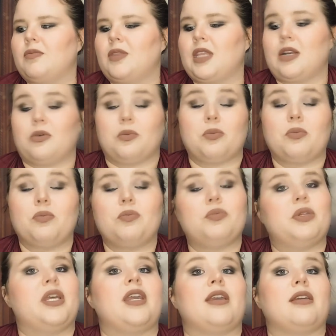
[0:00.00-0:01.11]
they don't
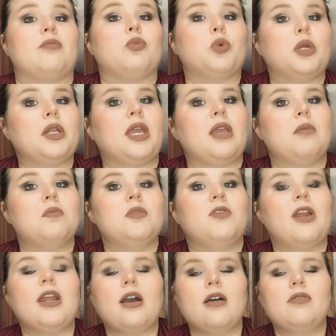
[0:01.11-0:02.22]
play board games
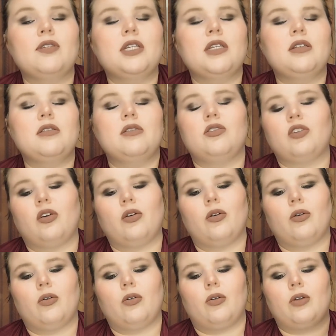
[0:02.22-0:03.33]
very often,
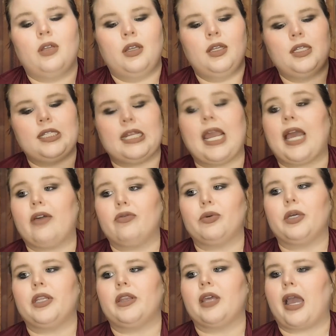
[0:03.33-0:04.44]
so to have
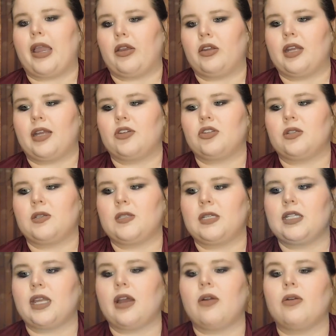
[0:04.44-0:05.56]
one that I could actually sit
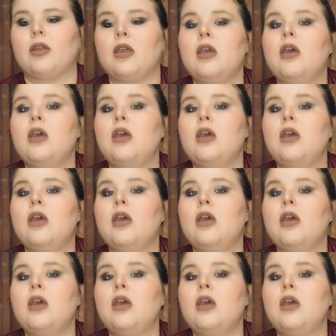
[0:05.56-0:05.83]
down,